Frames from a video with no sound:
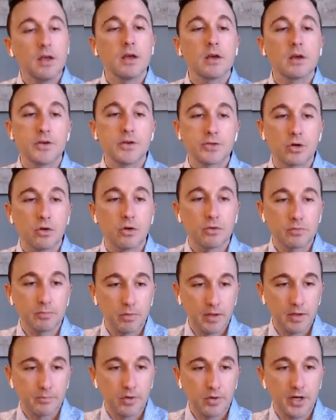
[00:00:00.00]
controls
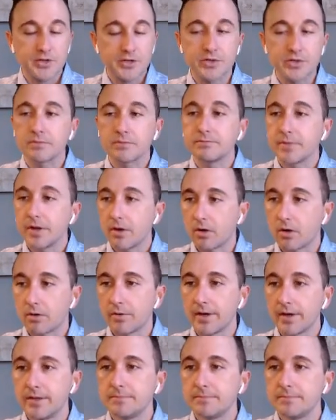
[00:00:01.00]
blood pressure and heart rate.